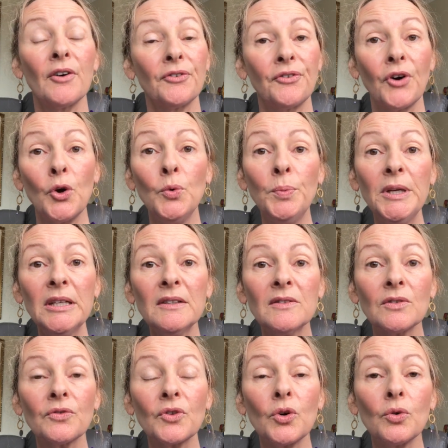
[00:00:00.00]

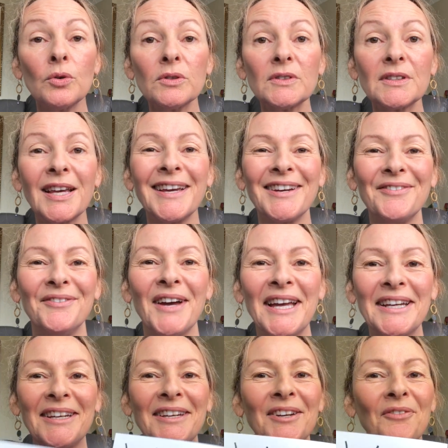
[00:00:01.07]
phobias, of course,
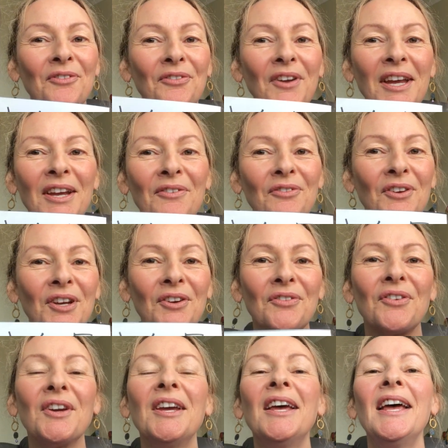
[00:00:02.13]
vaded in fear,
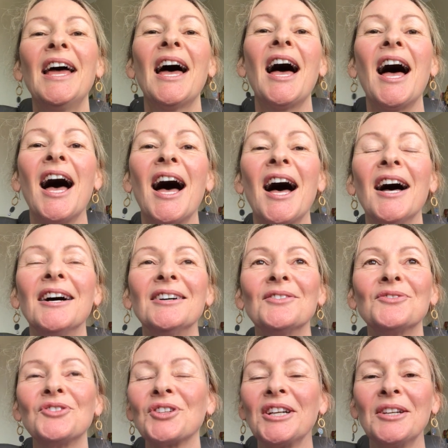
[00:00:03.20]
VIF.
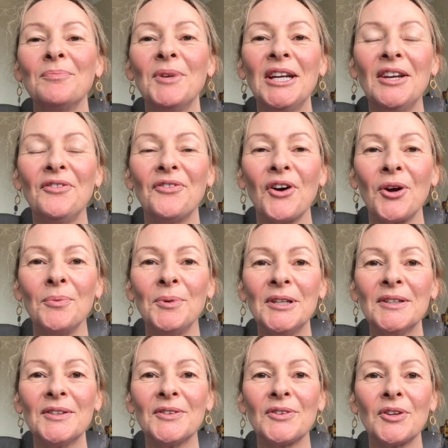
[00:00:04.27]
I've treated many
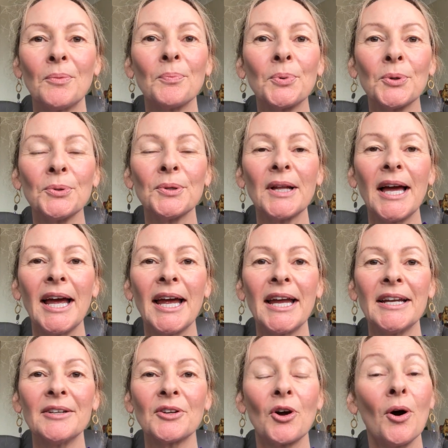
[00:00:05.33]
phobias, simple
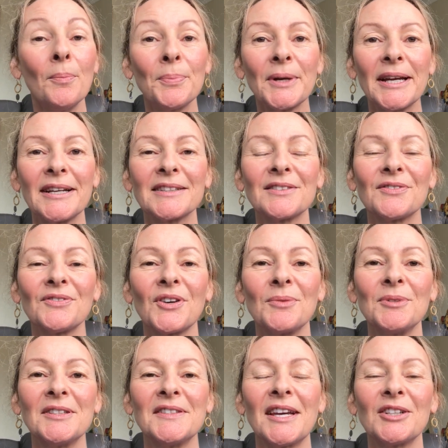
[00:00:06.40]
and complex
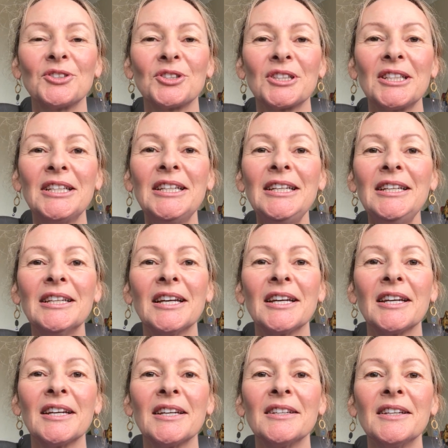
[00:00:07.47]
phobias actually,
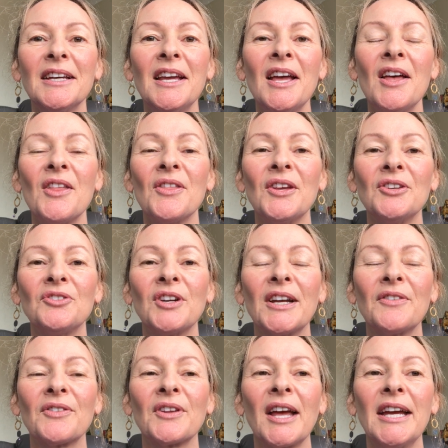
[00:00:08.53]
that
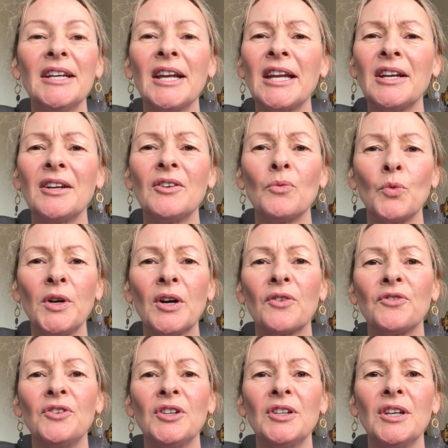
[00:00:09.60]
translate, and
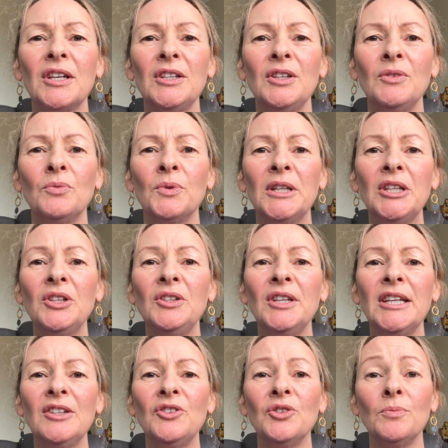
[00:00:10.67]
we
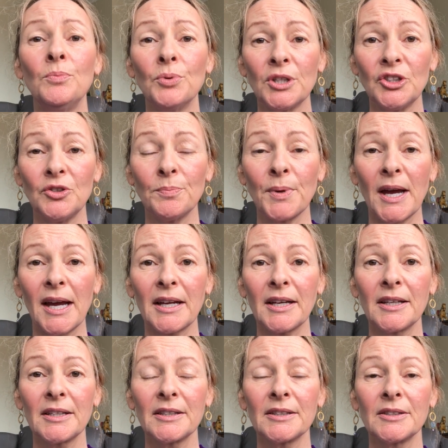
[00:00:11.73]
need to bridge
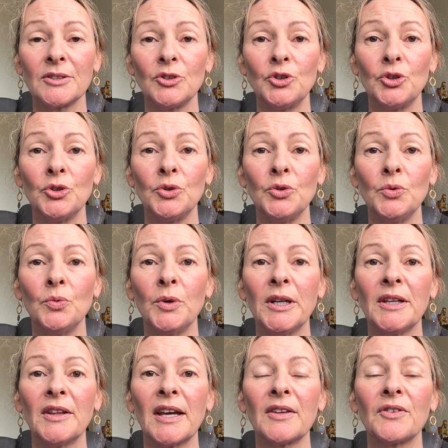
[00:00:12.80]
back to
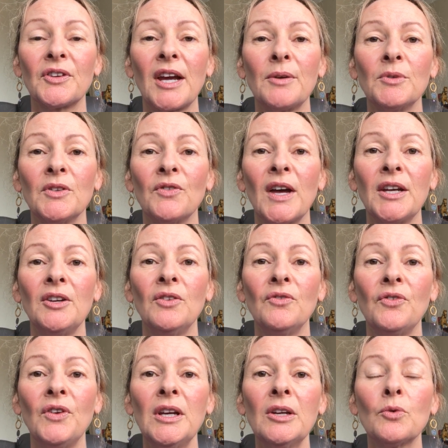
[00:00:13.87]
where that state was vaded in
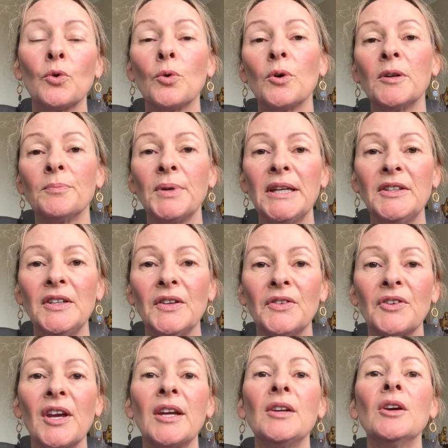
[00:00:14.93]
fear, or in
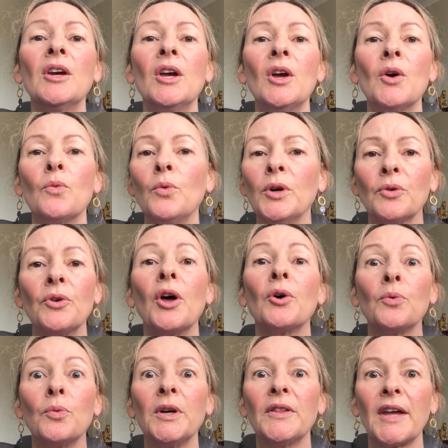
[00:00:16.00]
PTSD we'll
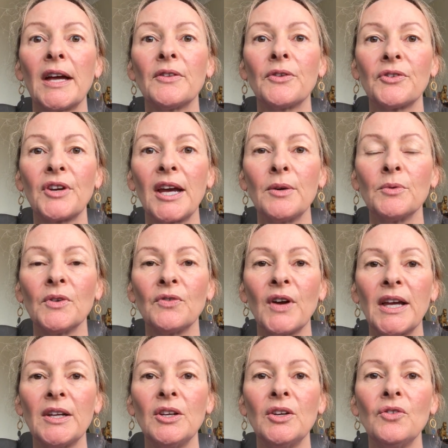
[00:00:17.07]
know where that state was
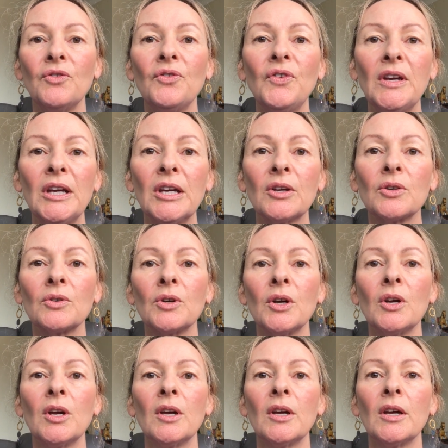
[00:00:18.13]
vaded in fear,
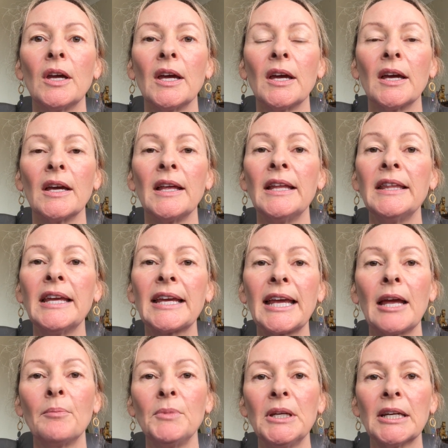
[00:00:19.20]
and there
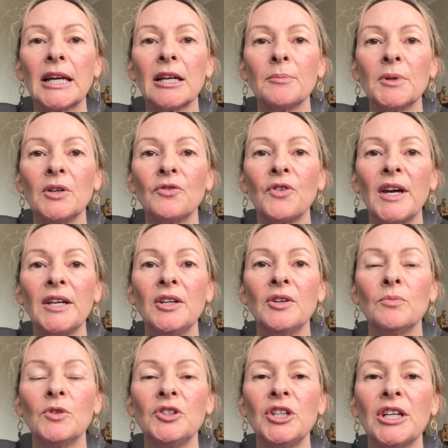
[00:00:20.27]
can be an element of vaded
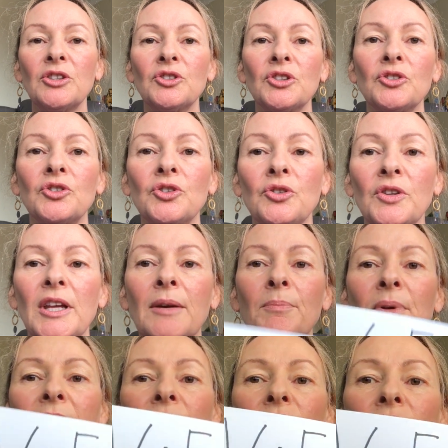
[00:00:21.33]
in rejection to that,
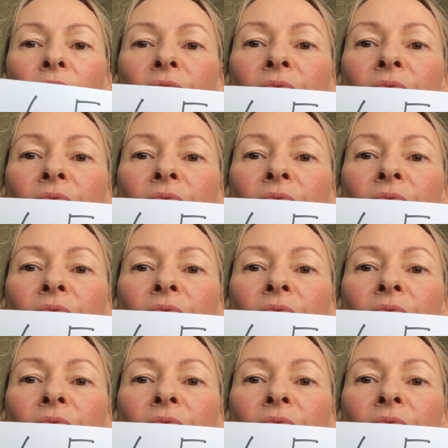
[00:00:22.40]
but